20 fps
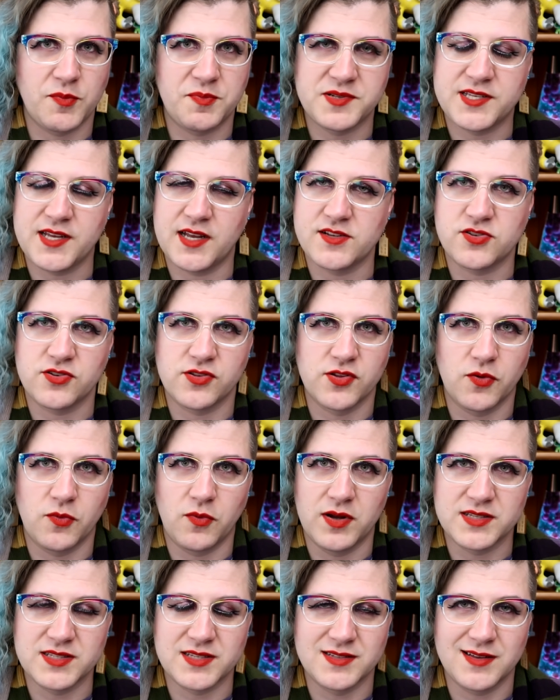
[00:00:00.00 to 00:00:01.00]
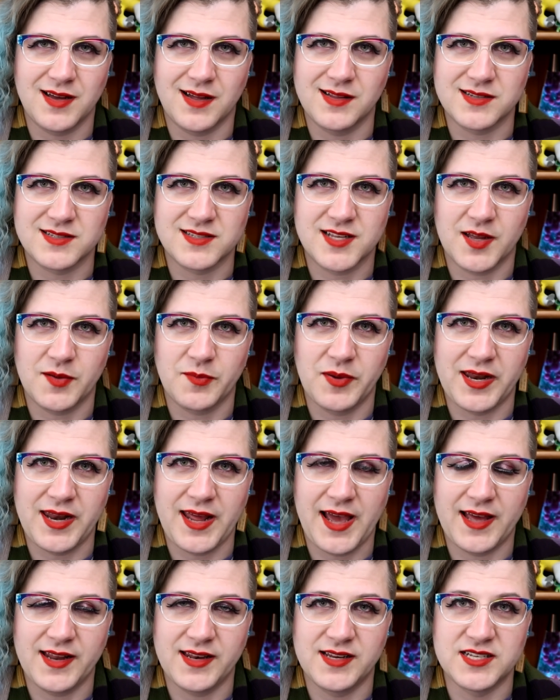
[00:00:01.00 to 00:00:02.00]
potential there was in Daleks Take
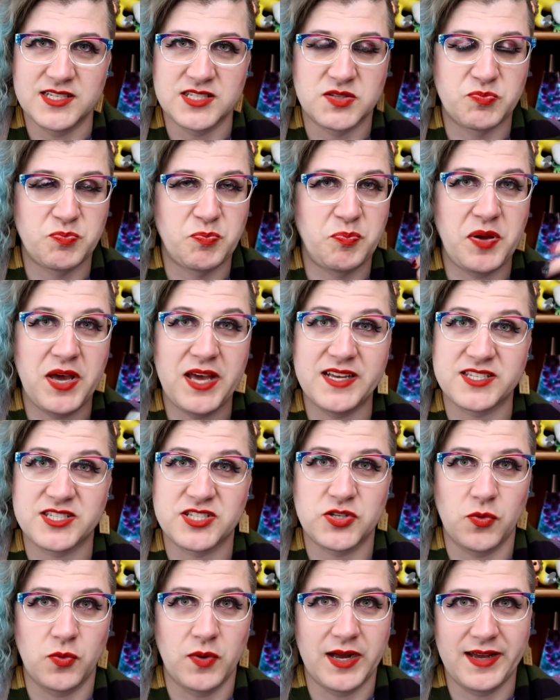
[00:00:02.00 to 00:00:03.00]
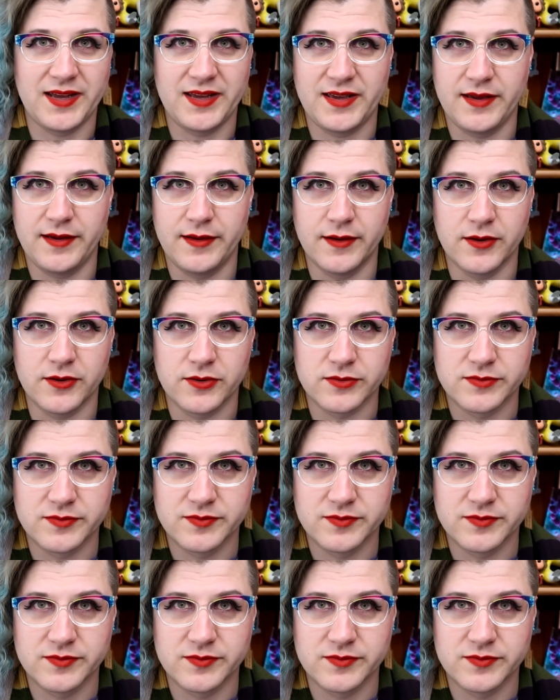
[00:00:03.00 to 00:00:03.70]
Manhattan is pissed away here.